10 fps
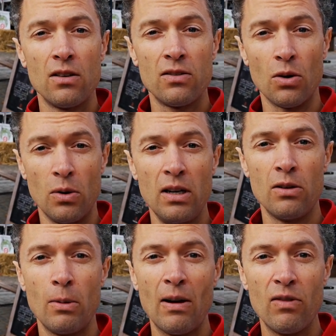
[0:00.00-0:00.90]
So
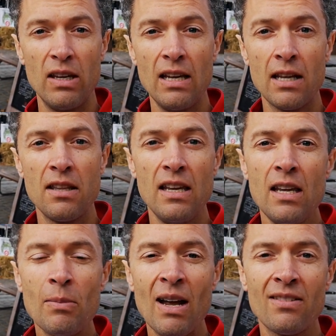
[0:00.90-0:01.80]
here we have the E, and the
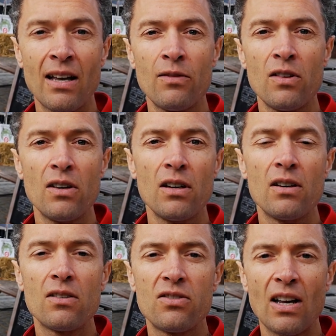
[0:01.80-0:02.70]
E makes kind of the
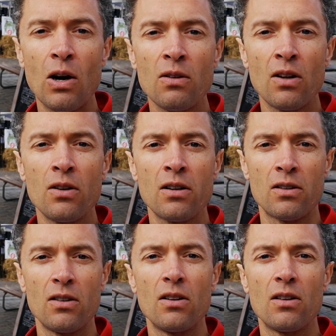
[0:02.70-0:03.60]
sound
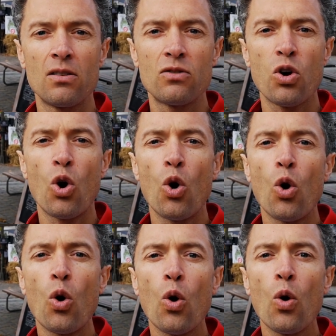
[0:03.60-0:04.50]
longer, the
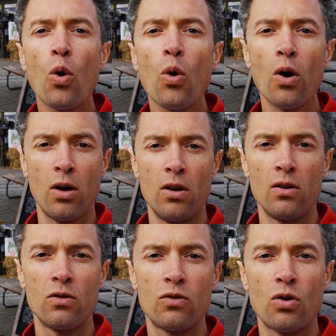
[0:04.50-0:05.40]
Tor,
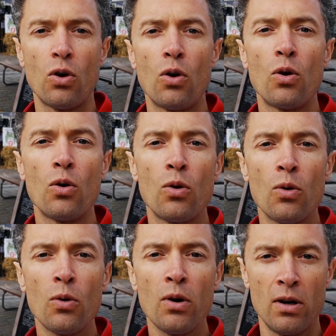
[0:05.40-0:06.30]

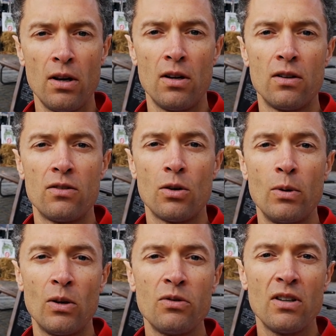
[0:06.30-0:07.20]
Tor. So
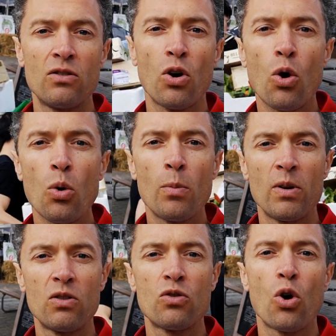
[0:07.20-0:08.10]
we don't say Tor,
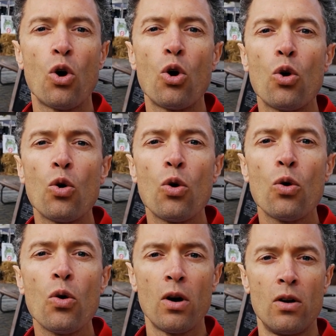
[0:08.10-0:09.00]
but
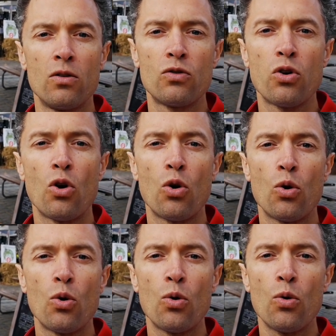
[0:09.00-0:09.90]
Tor,
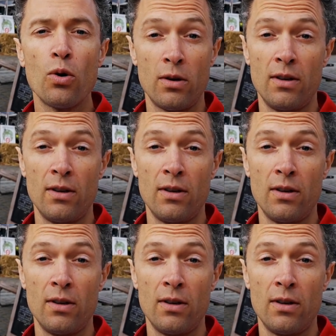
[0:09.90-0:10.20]
Tor.